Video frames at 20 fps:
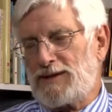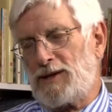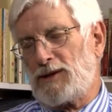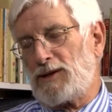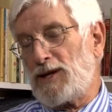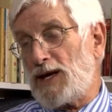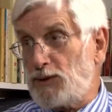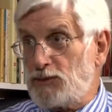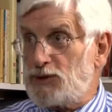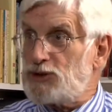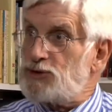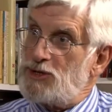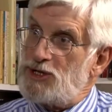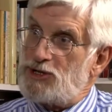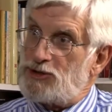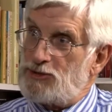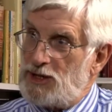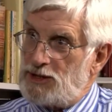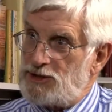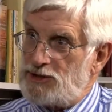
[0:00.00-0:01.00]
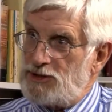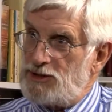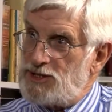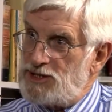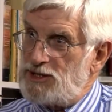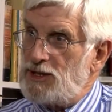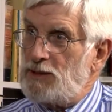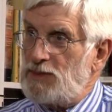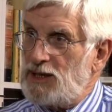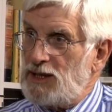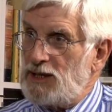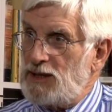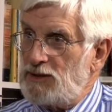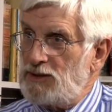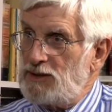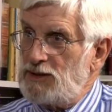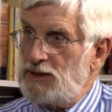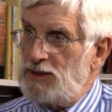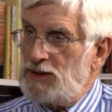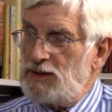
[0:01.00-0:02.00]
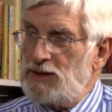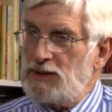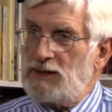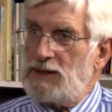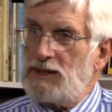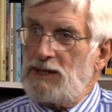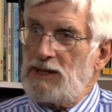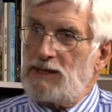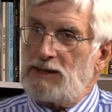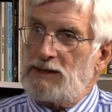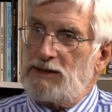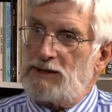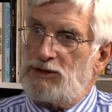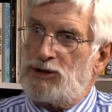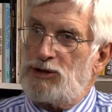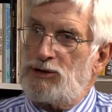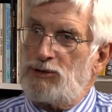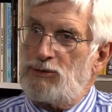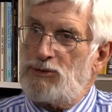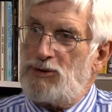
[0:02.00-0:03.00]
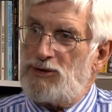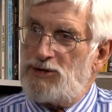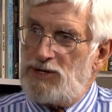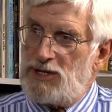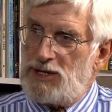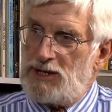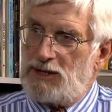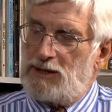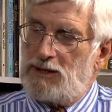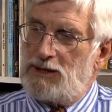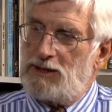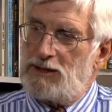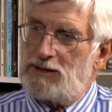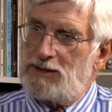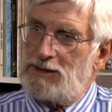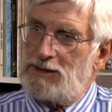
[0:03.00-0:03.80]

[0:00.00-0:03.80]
the language restructured somehow to think